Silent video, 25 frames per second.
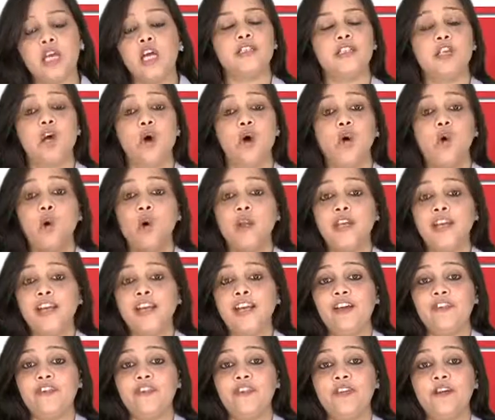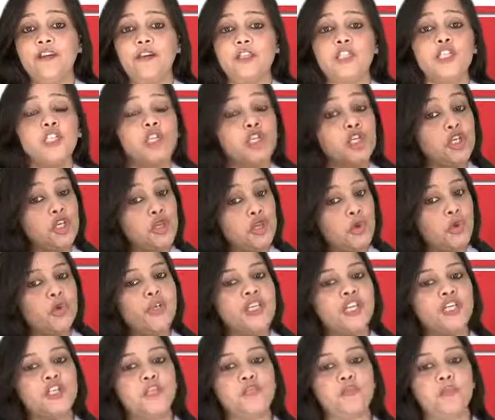the only effort you
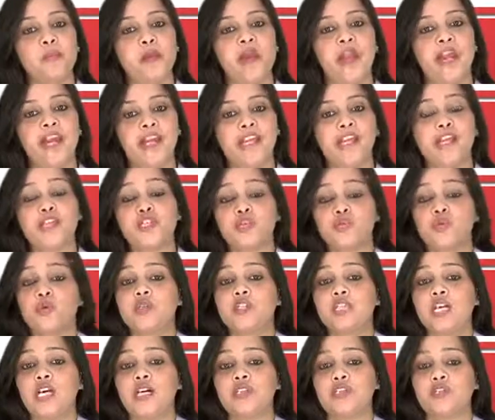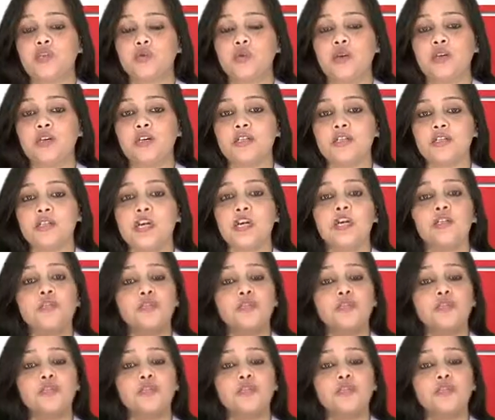need to make is to turn to us